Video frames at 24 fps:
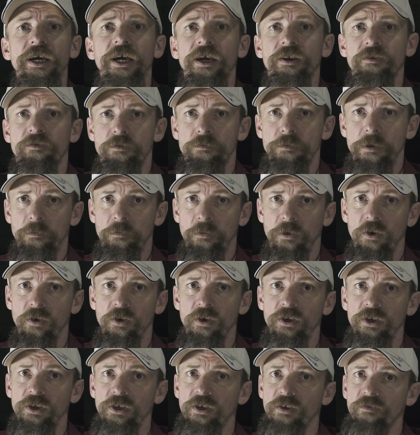And
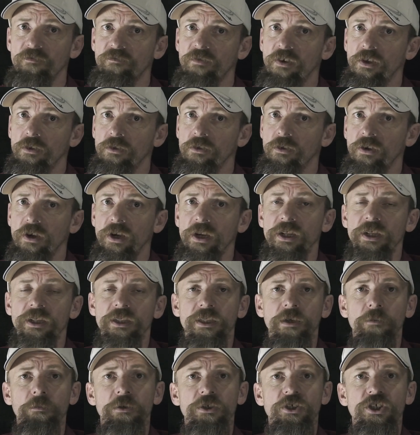remember, you can follow
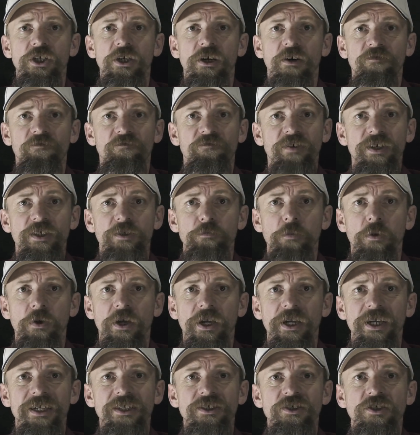Gradient Imaging on
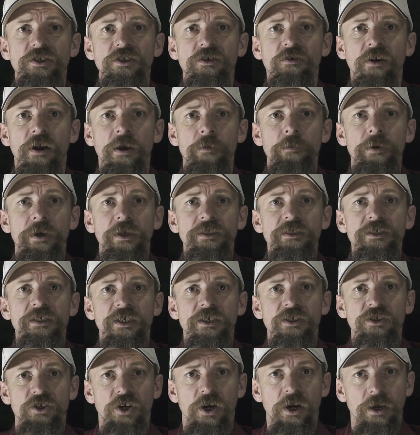Facebook, Instagram, and
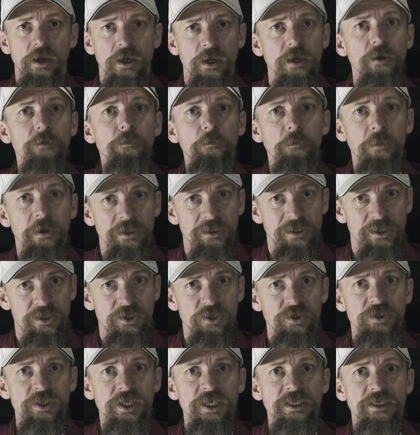TikTok. But
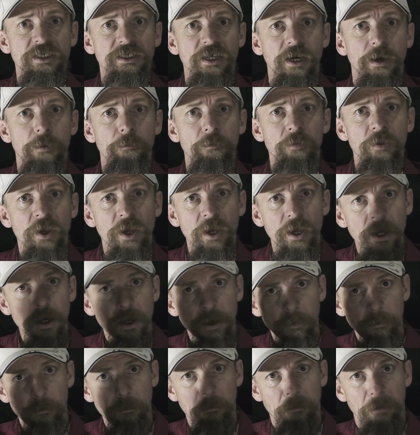until next time,
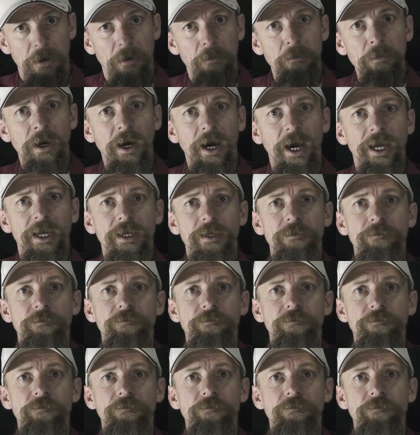bye-bye.